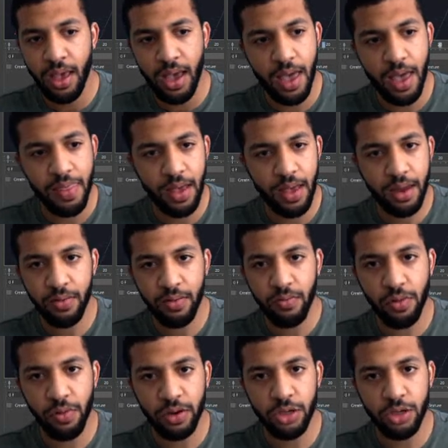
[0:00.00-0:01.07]
And then what
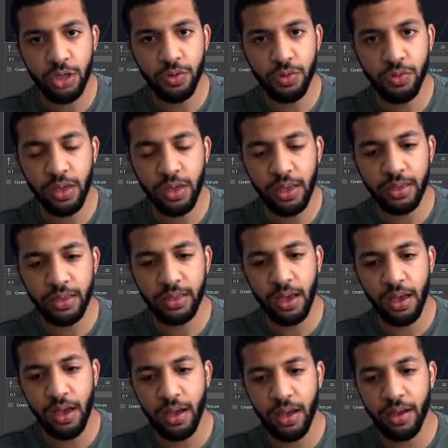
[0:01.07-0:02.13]
we're going to do is
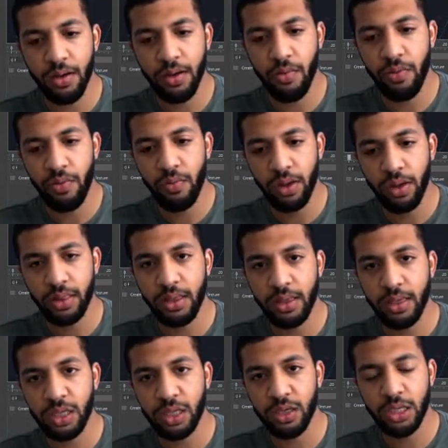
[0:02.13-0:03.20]
we want this